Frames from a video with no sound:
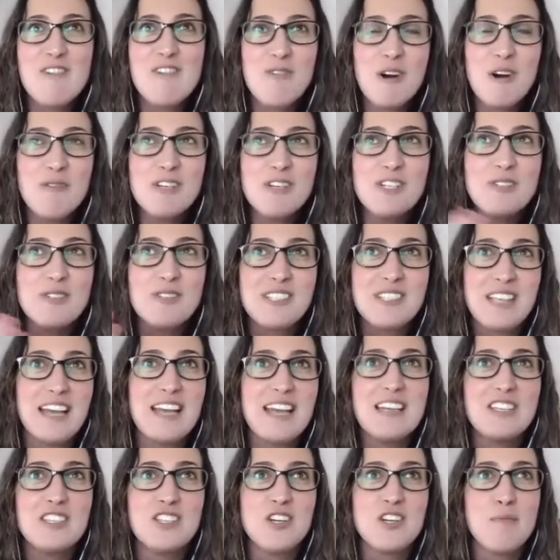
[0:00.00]
what would you say
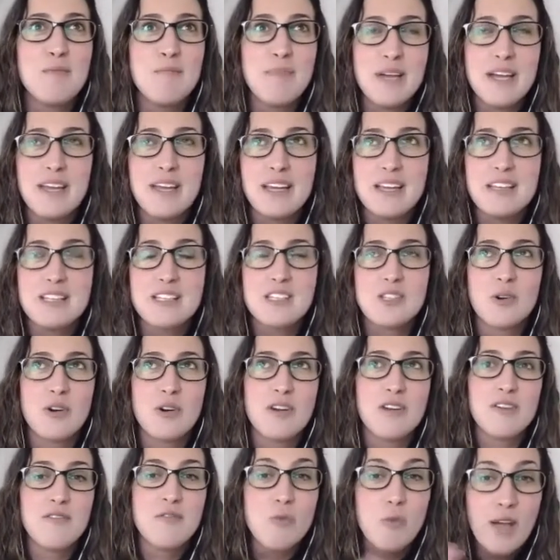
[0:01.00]
is your biggest
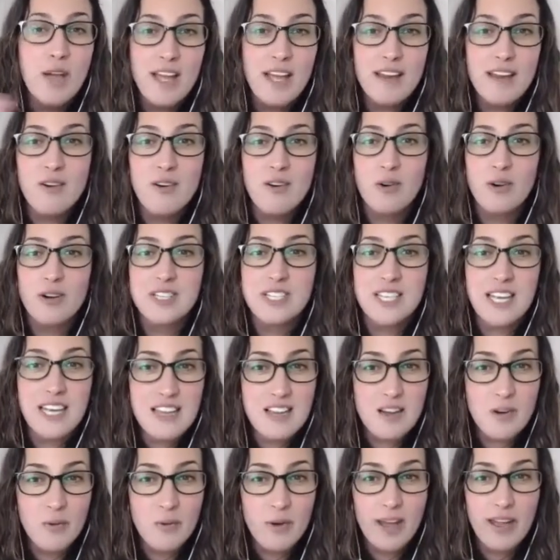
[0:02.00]
sort of win or
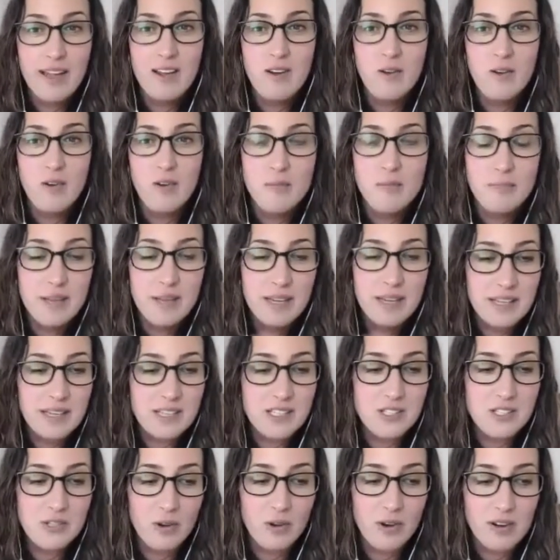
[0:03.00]
takeaway or your
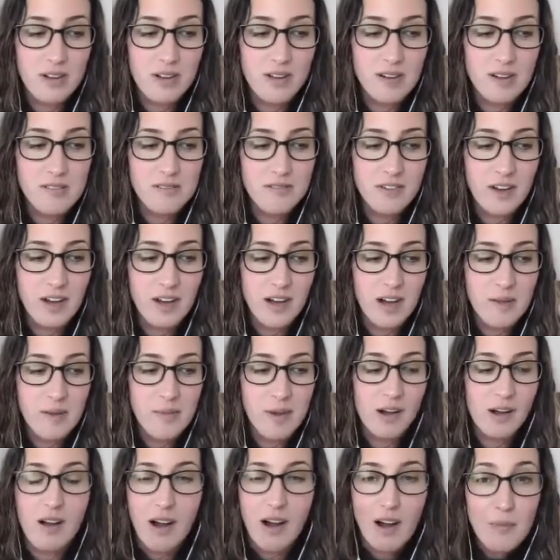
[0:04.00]
biggest sort of um,
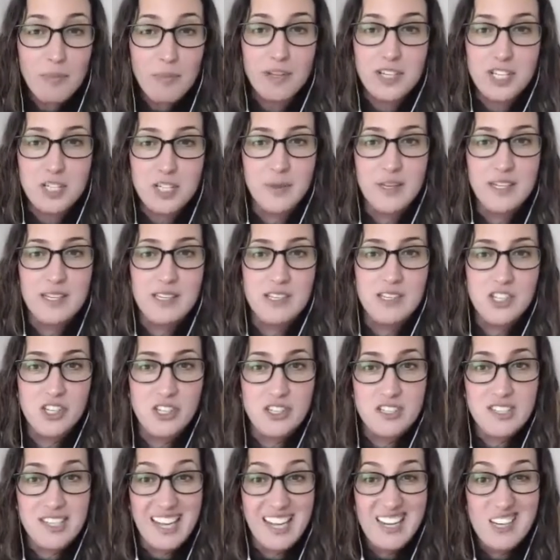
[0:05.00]
accomplishment in
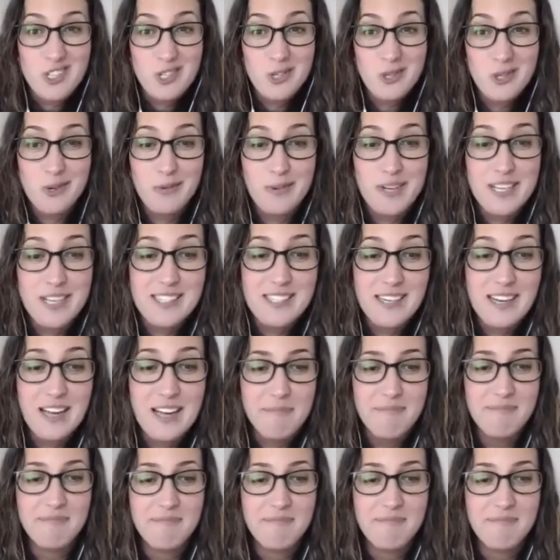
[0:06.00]
just eight short weeks time